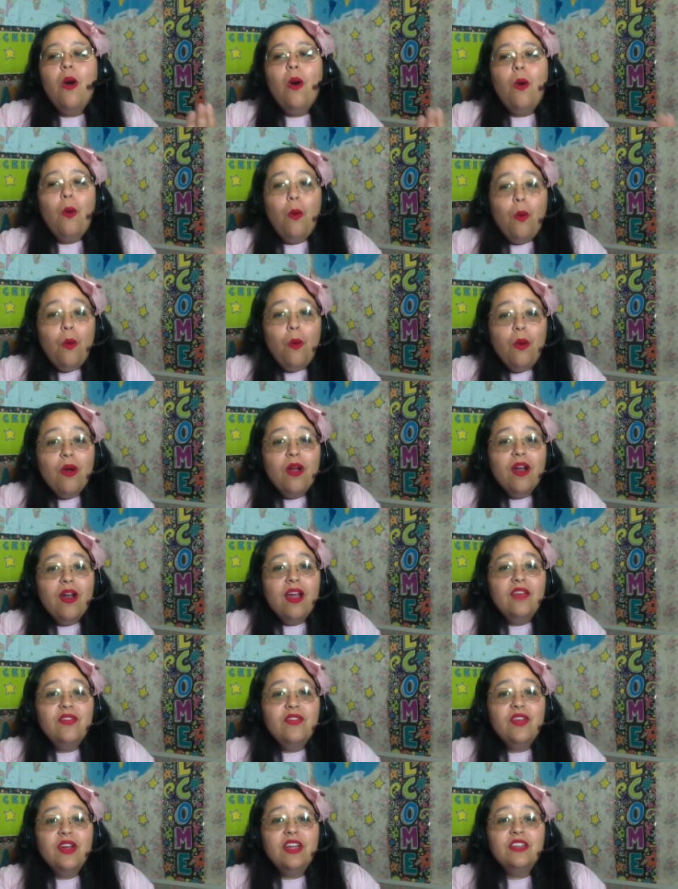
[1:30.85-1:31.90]
or
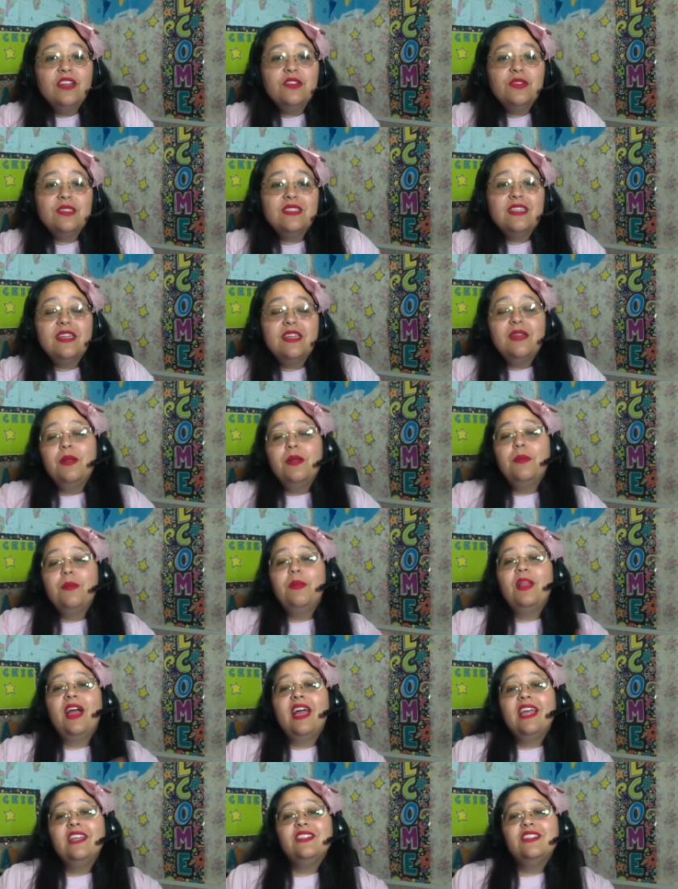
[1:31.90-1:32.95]
if you're interested in
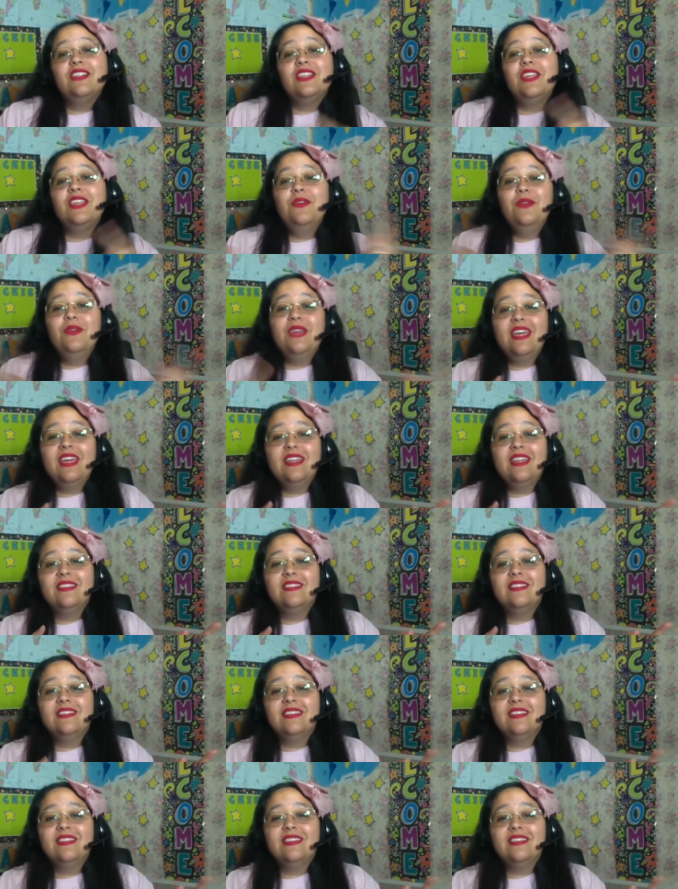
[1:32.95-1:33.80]
applying to Q Kids,